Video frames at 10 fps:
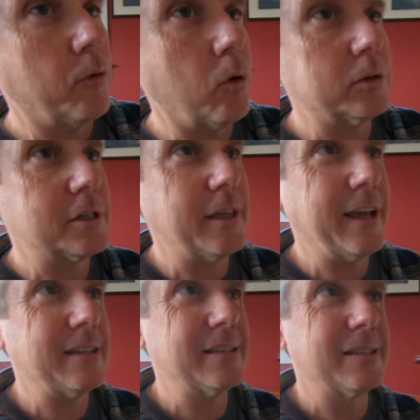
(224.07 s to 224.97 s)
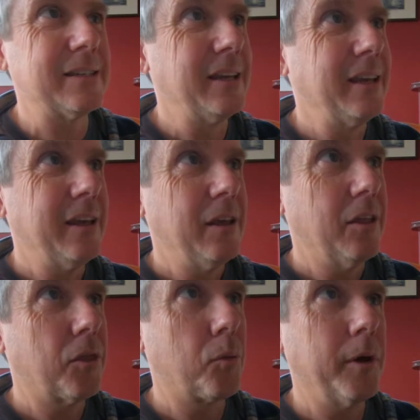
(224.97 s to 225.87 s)
volts, that's
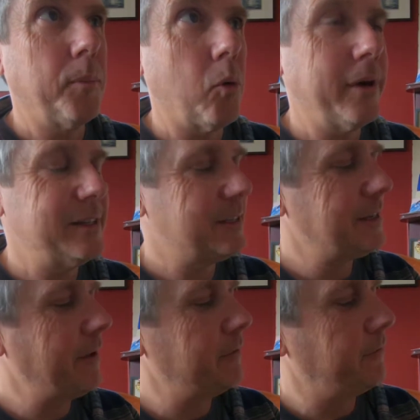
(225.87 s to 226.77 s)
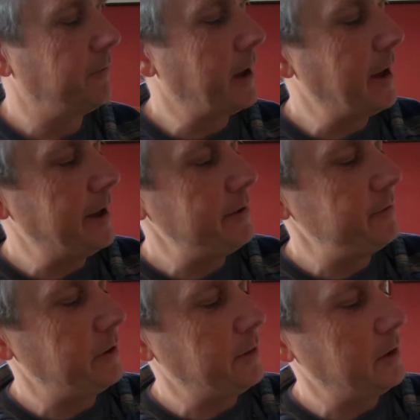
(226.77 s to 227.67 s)

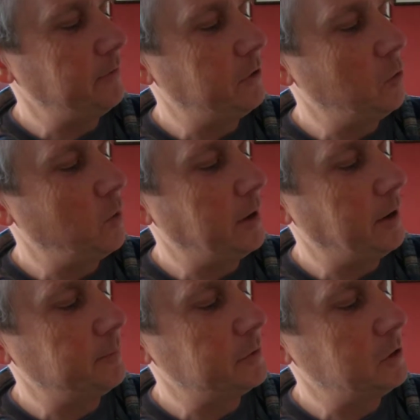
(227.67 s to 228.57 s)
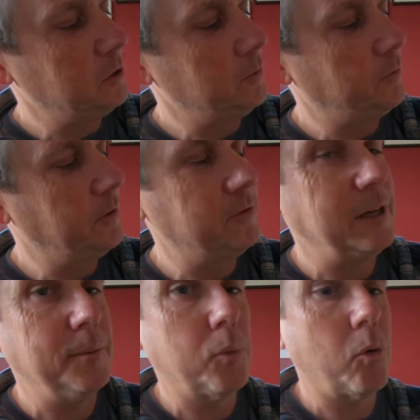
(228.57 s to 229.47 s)
3.75. And then if you went up to
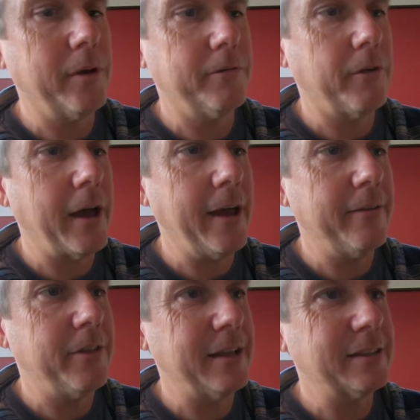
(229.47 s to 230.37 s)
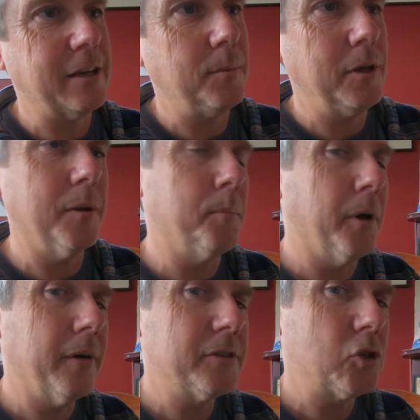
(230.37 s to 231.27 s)
15.5, that's going to be
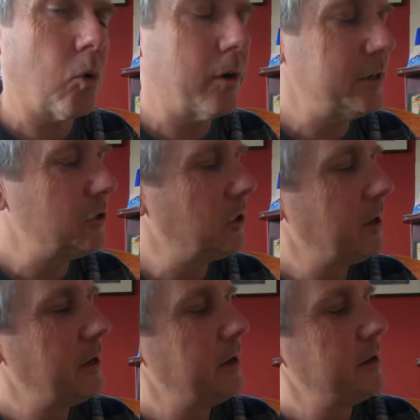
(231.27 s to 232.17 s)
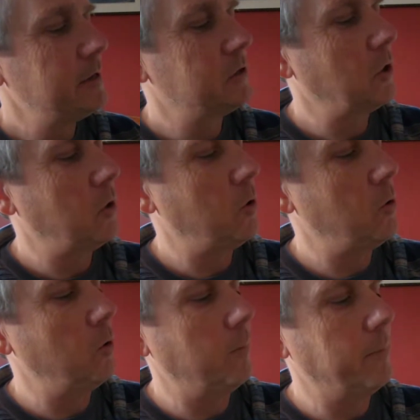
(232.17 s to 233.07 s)
above storage.
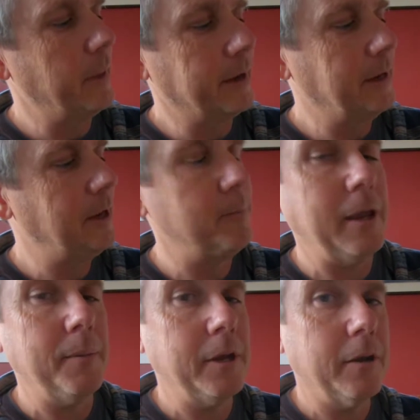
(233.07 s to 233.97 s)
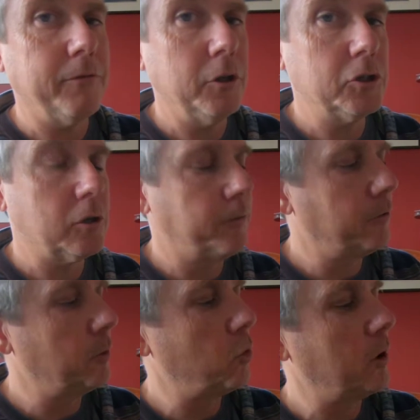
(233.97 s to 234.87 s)
So again, maybe in a future
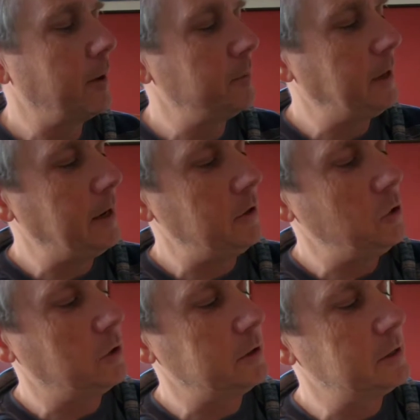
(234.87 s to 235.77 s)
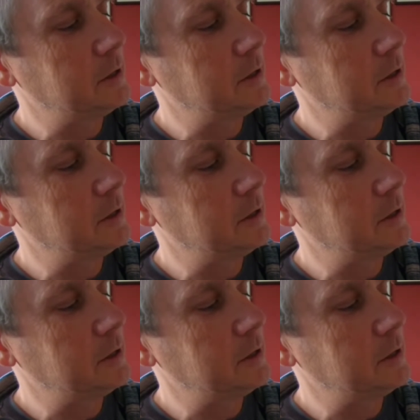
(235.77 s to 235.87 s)
firmware update, you could